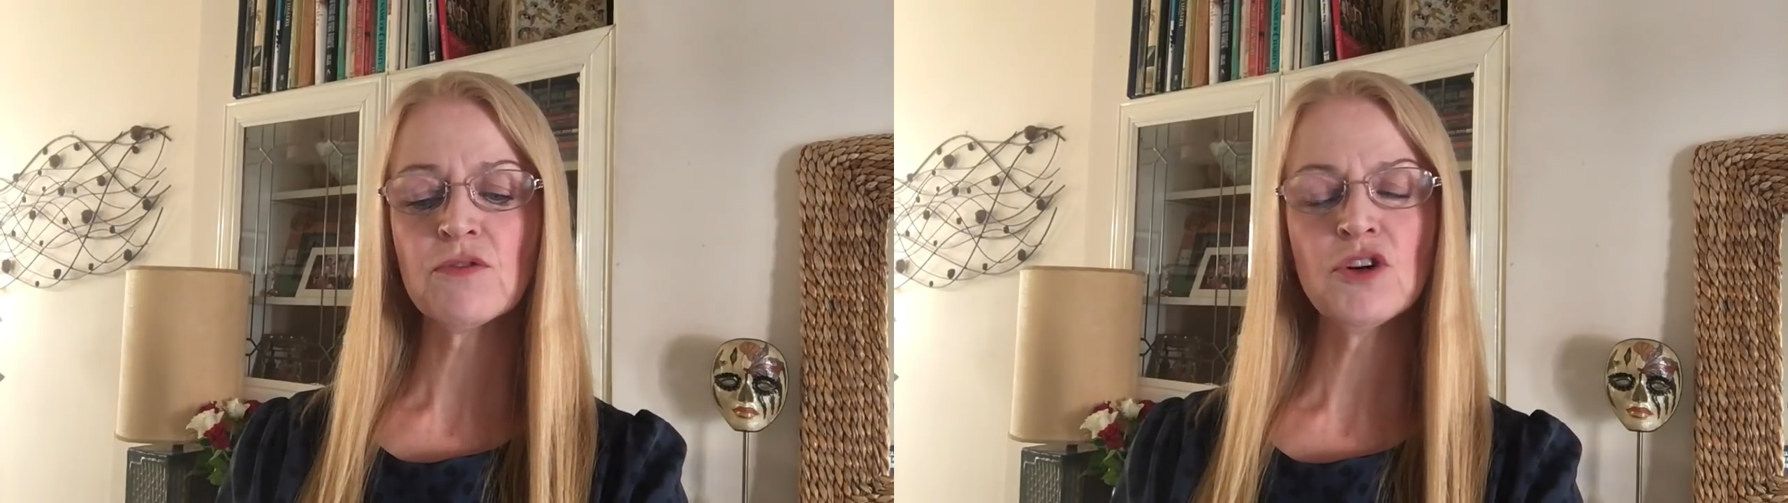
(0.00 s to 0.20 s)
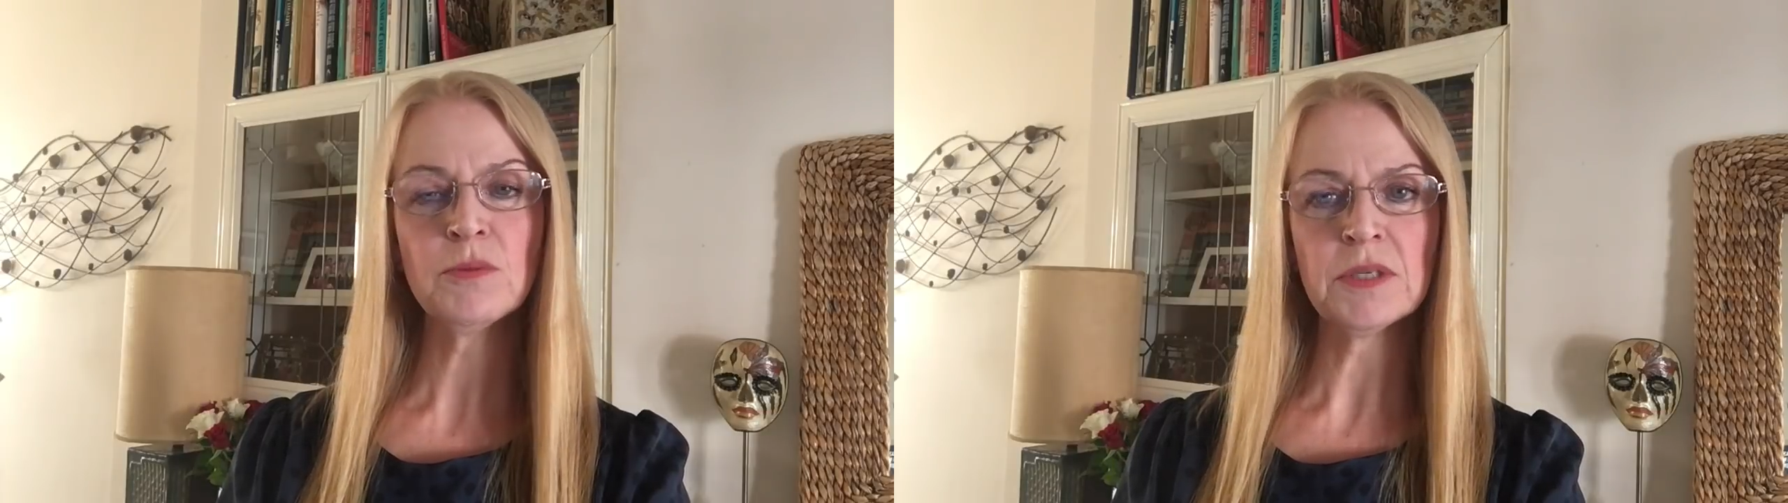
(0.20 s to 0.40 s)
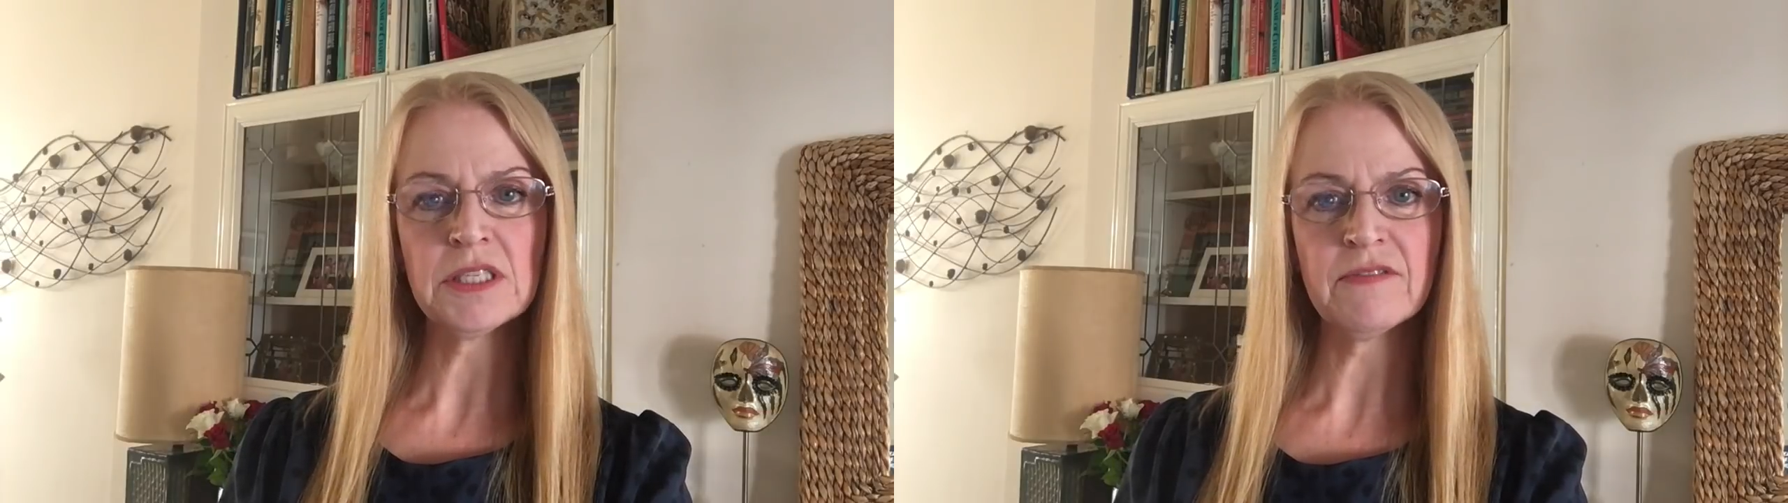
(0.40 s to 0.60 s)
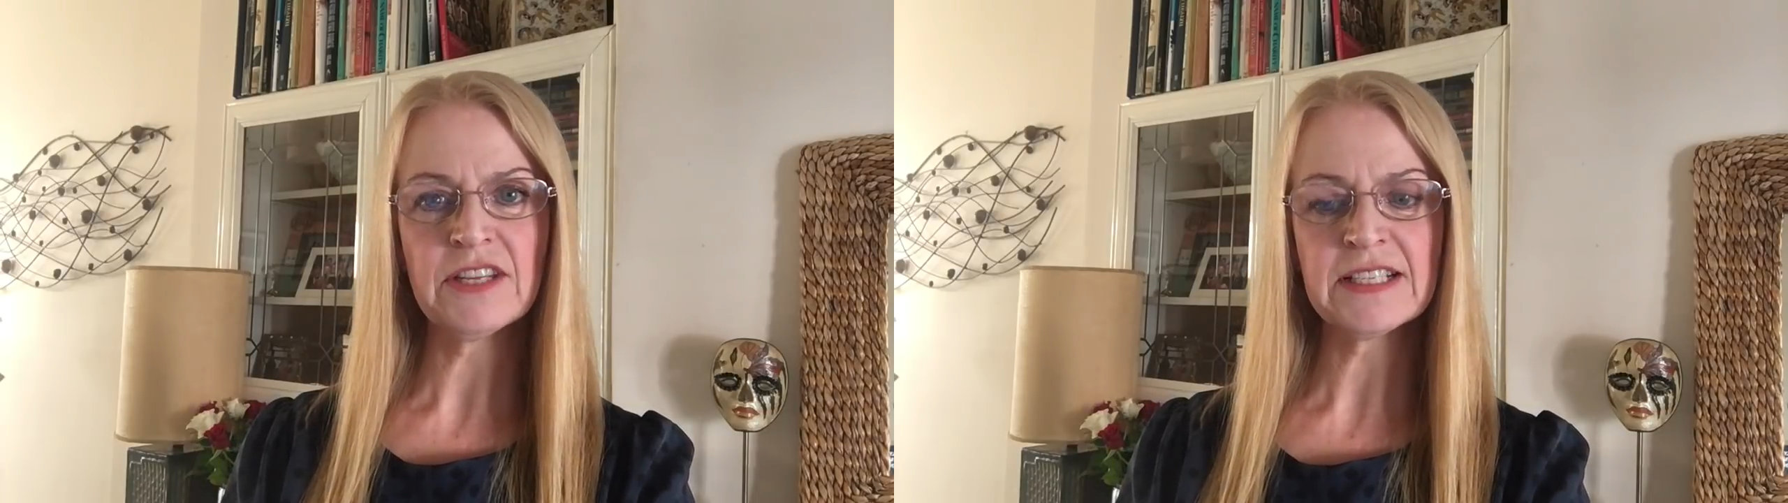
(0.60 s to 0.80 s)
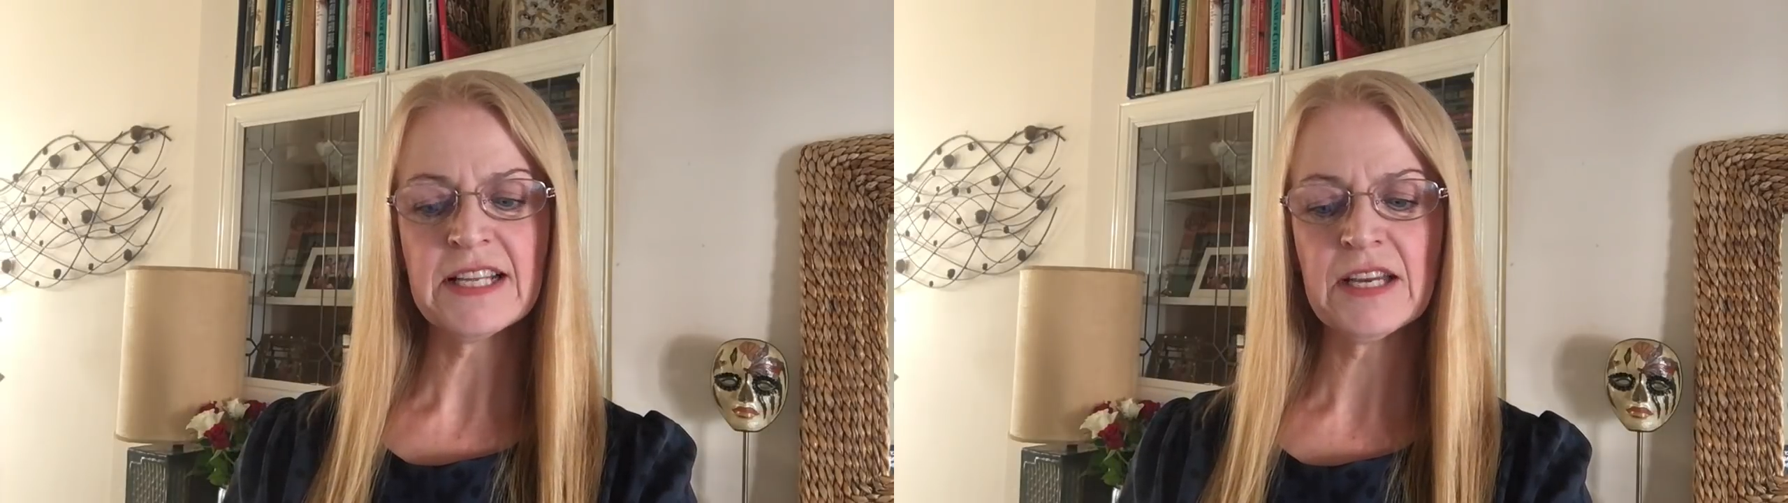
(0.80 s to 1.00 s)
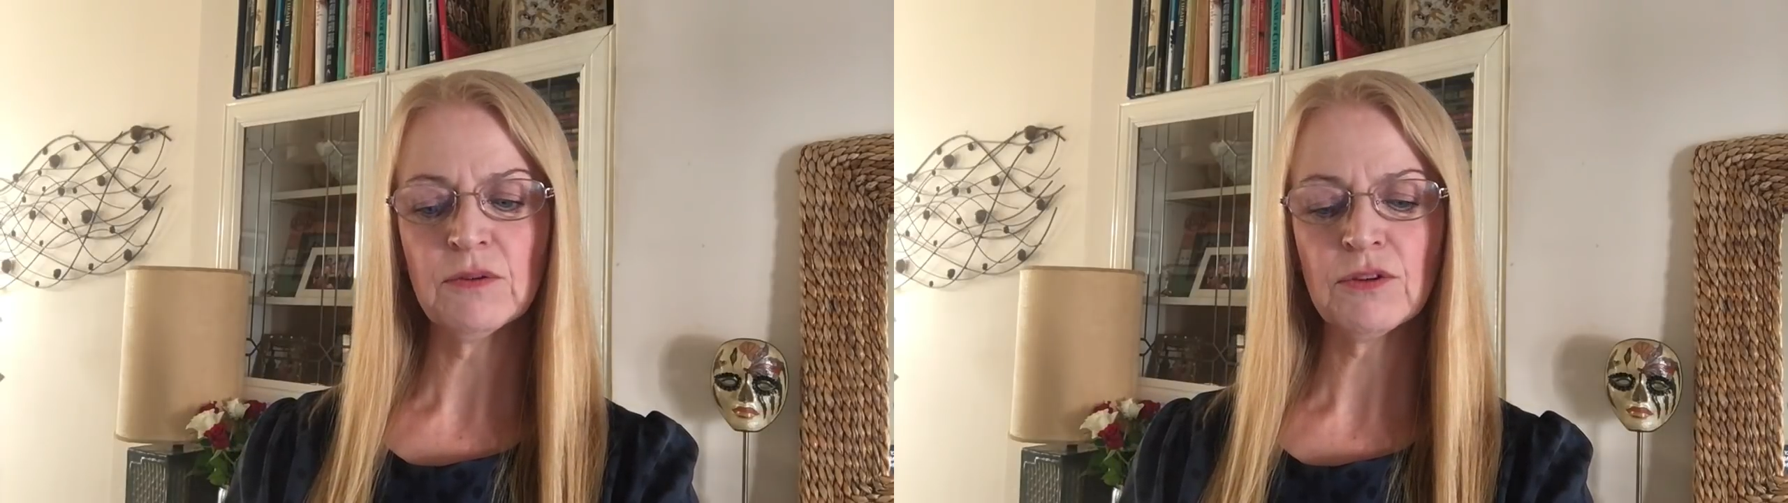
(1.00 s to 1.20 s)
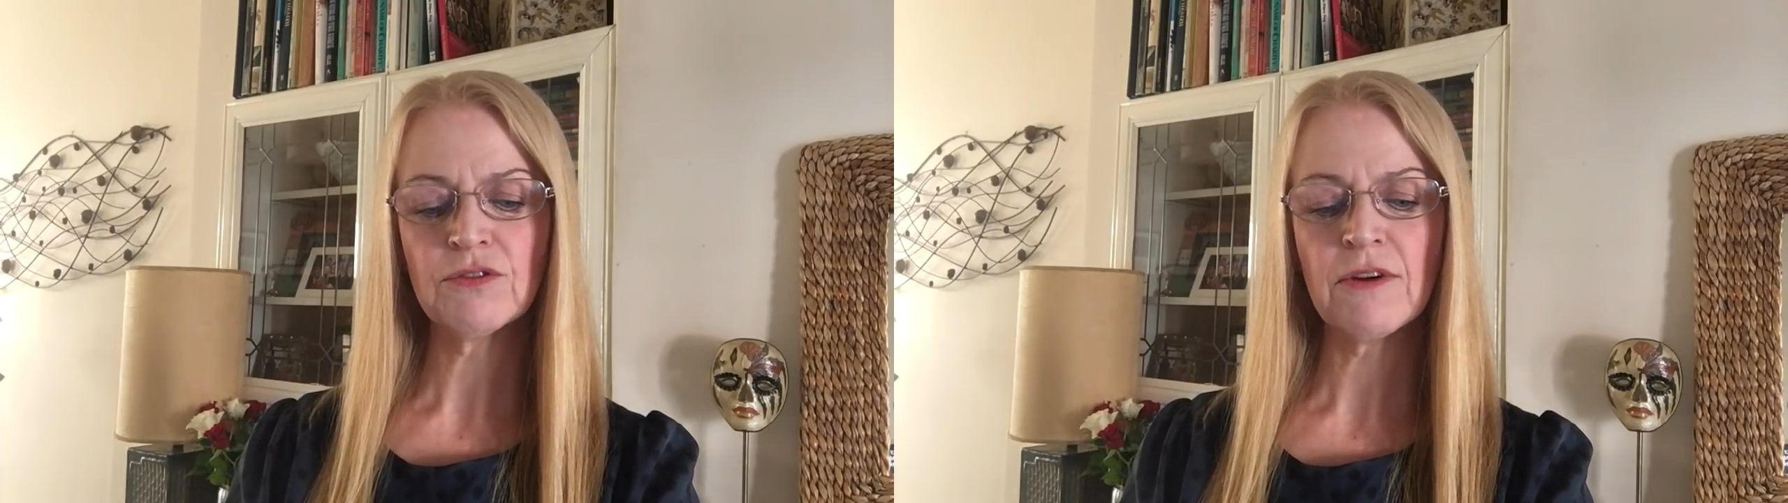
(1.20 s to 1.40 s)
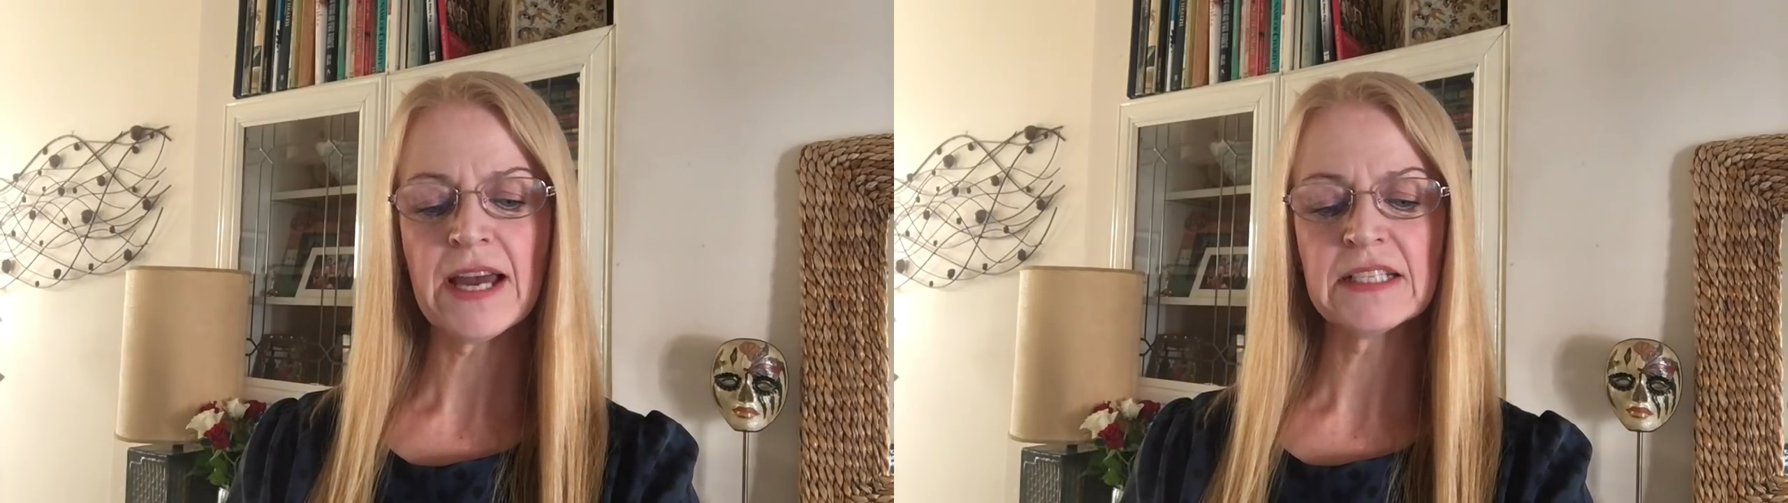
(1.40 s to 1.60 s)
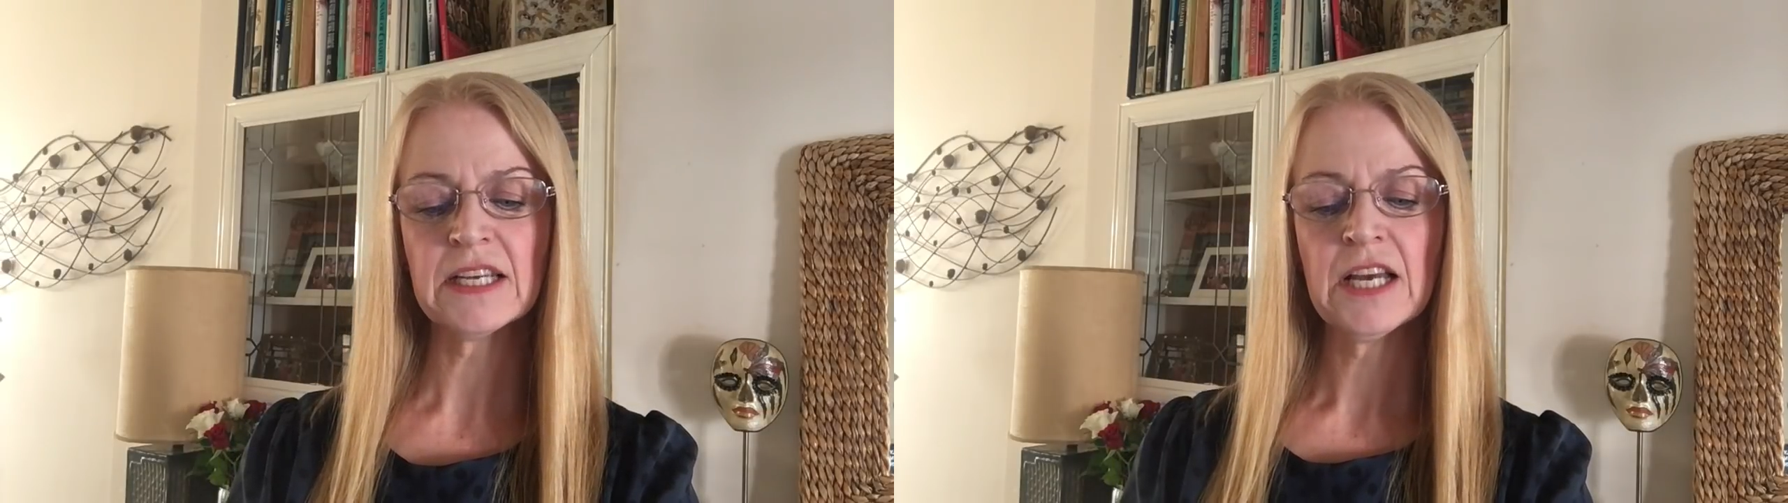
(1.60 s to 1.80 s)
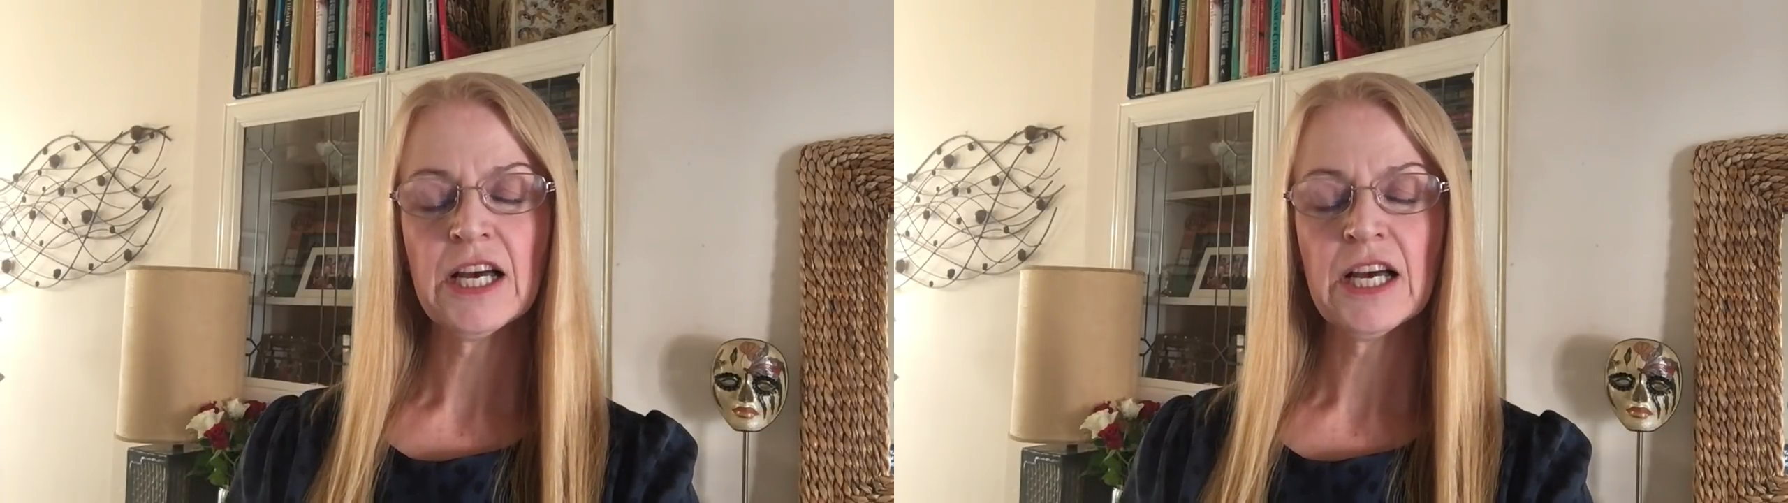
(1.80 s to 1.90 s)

rumours of this legal threat